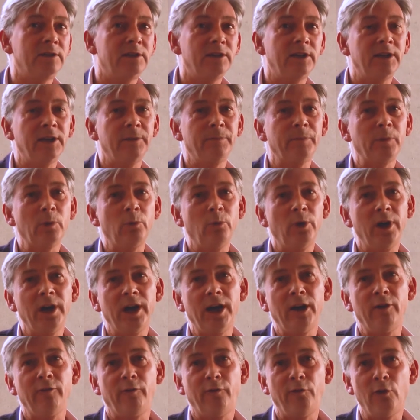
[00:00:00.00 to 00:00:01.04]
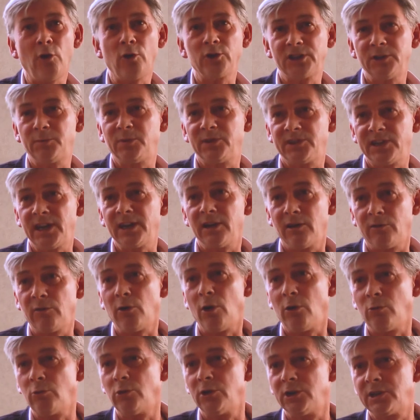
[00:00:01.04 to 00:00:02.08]
and where
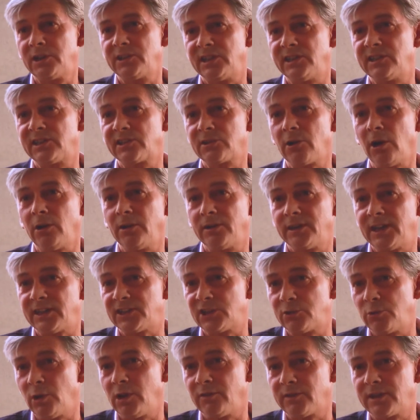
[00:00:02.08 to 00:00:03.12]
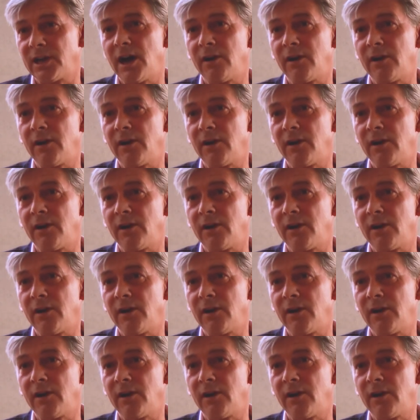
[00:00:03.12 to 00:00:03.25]
40% of all workers in Scotland,